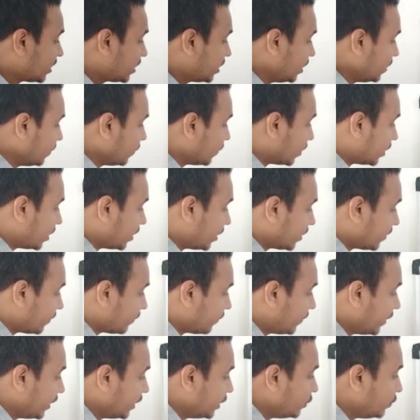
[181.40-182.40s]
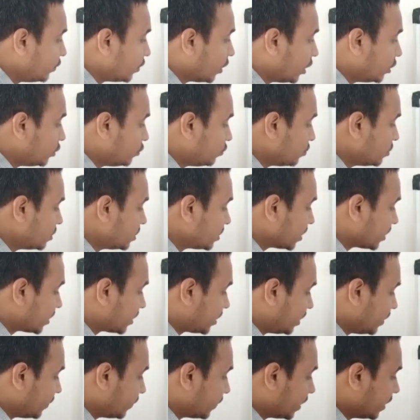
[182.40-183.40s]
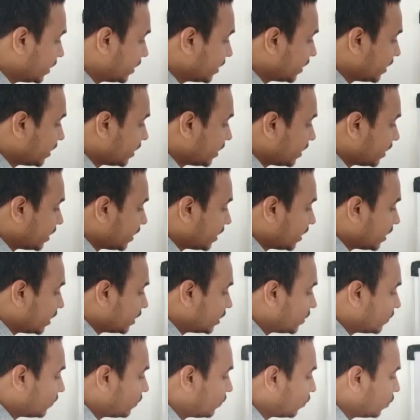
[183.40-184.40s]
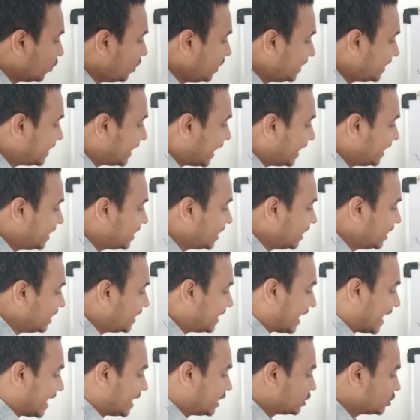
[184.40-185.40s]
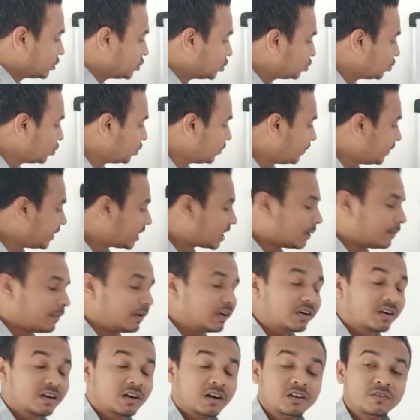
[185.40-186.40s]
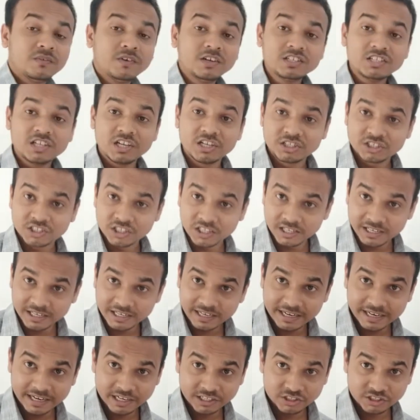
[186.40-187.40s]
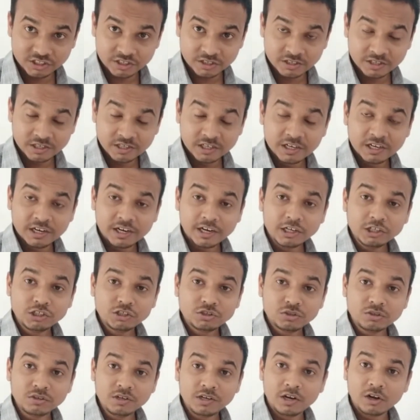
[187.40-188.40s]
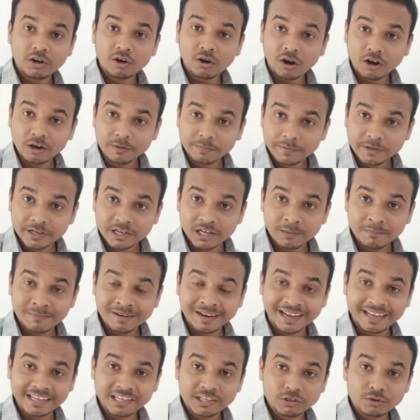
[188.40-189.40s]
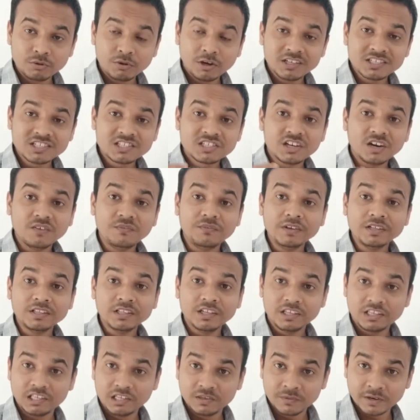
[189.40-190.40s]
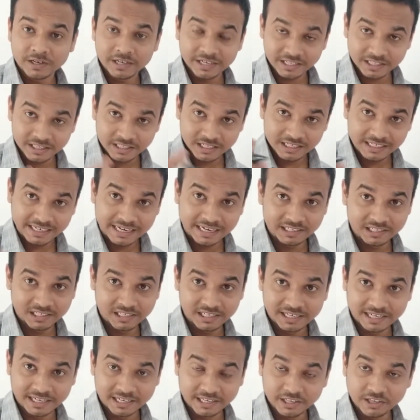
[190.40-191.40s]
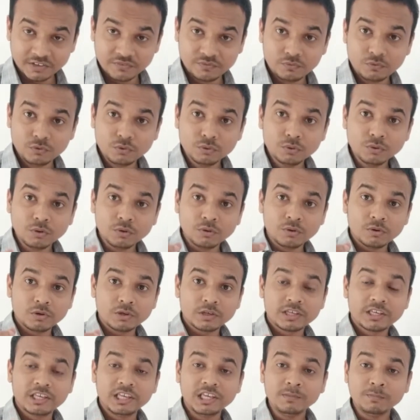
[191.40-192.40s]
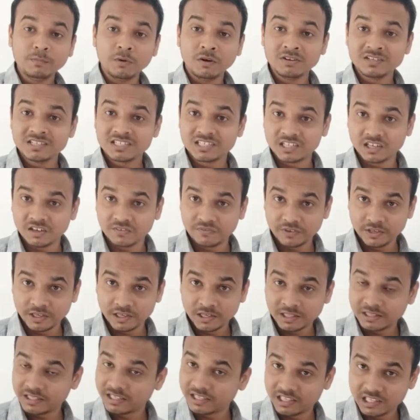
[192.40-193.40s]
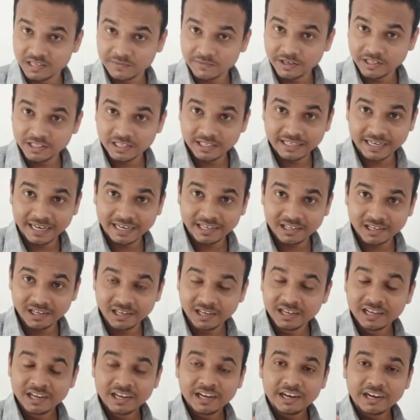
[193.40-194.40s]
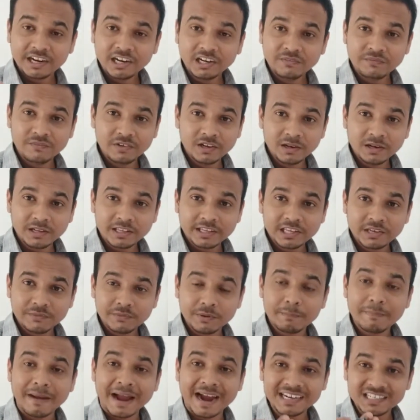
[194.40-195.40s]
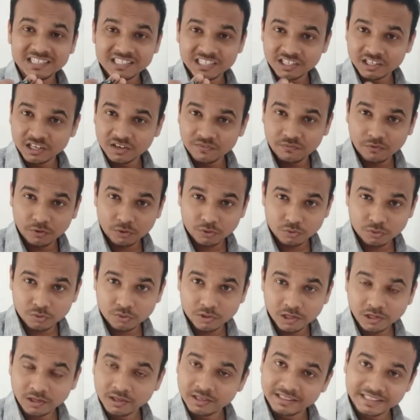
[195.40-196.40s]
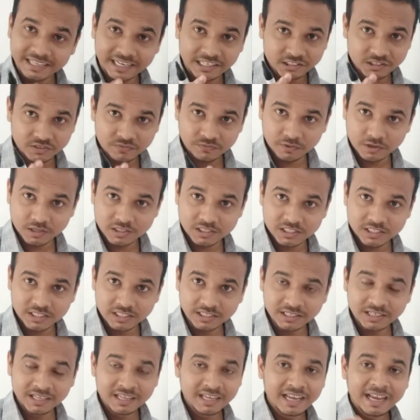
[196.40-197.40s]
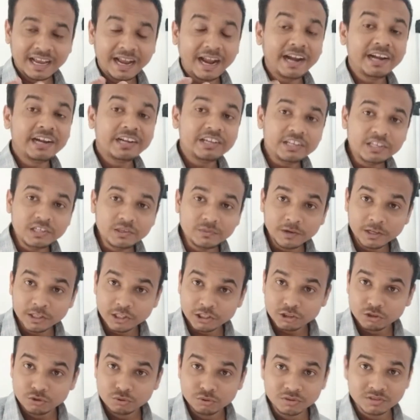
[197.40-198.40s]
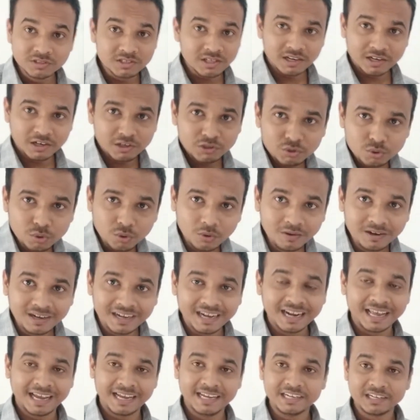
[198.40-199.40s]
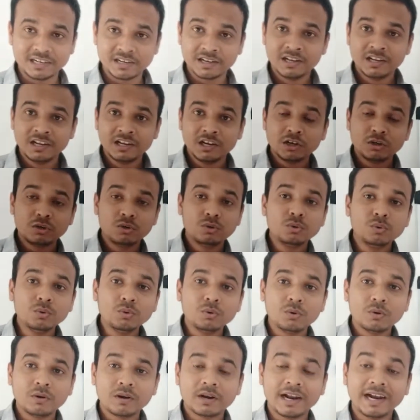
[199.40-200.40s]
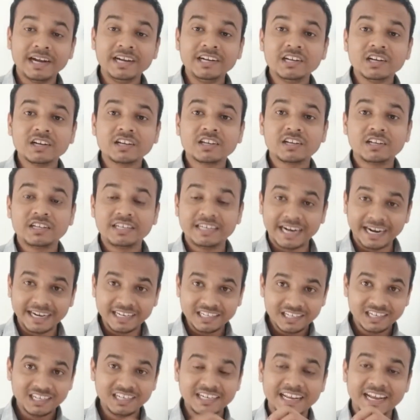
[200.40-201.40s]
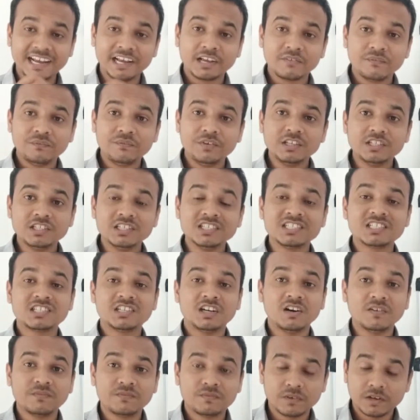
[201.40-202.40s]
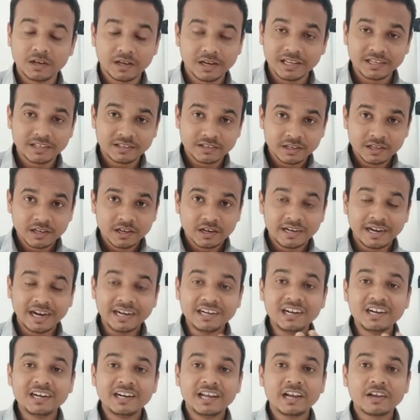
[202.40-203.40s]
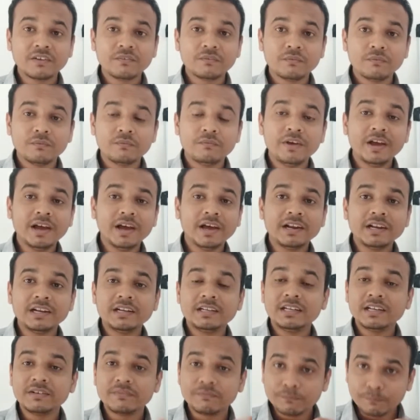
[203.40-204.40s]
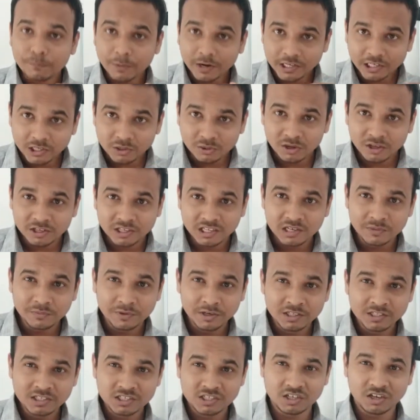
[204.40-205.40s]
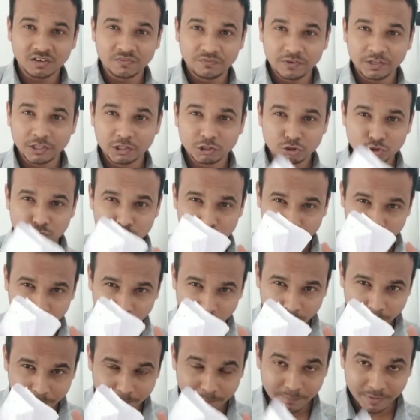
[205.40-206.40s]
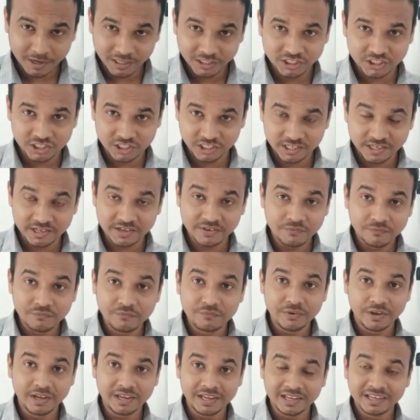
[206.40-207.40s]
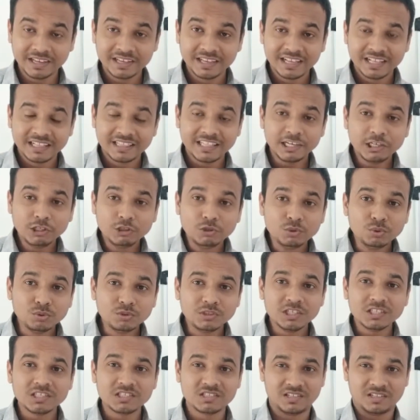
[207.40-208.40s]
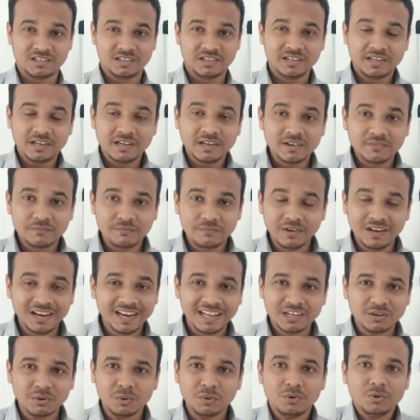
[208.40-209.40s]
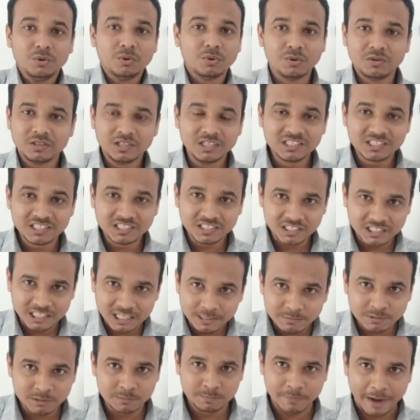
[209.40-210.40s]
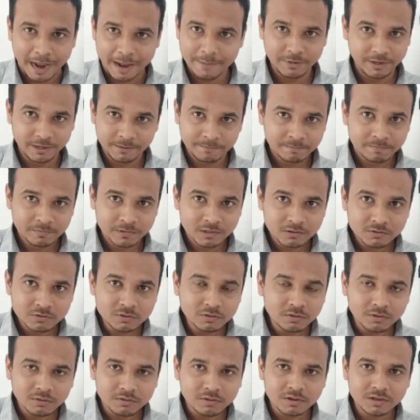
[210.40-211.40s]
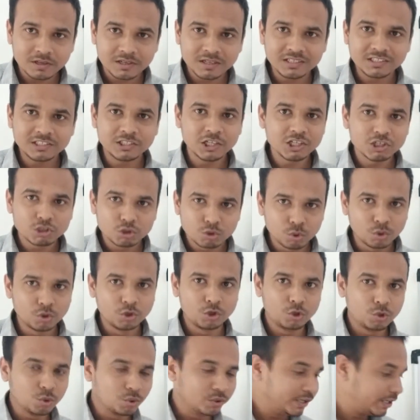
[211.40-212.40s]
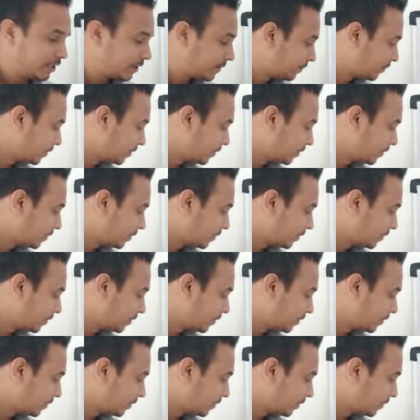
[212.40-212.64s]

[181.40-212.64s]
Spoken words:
keyword. When you are using a keyword, the word title tag should become a conversational in nature. It should not become like you are stuffing the keyword in the title tag. If you keep on stuffing the keyword in the title, it will give a bad signal for Google. That's the first thing. And even the user don't like to write a title tag which is stuffed, like title tag where the particular keyword is stuffed in so much way that you just feel like, oh no, this seems spammy. So just don't do it.